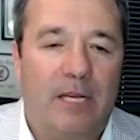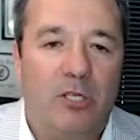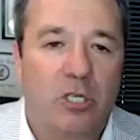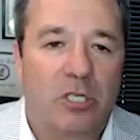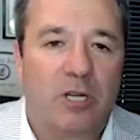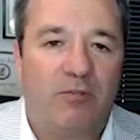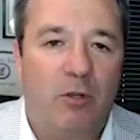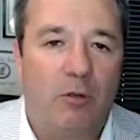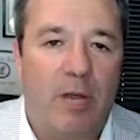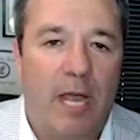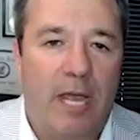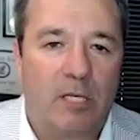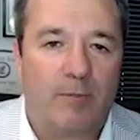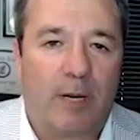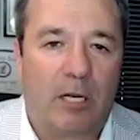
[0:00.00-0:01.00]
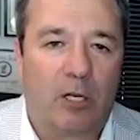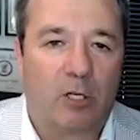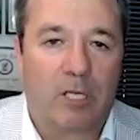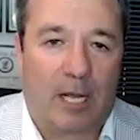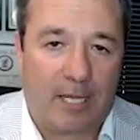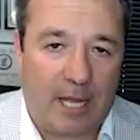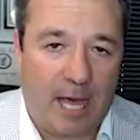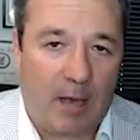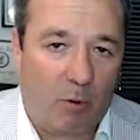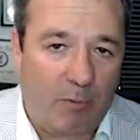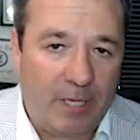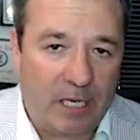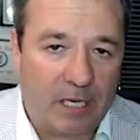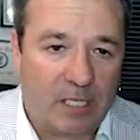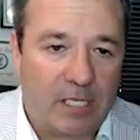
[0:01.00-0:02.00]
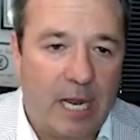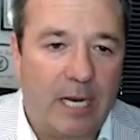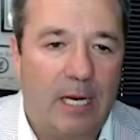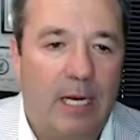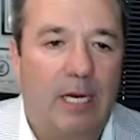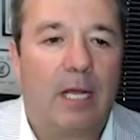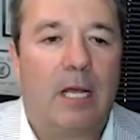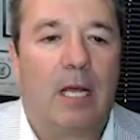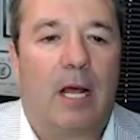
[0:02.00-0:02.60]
just a few days, but it looks like that will be extended.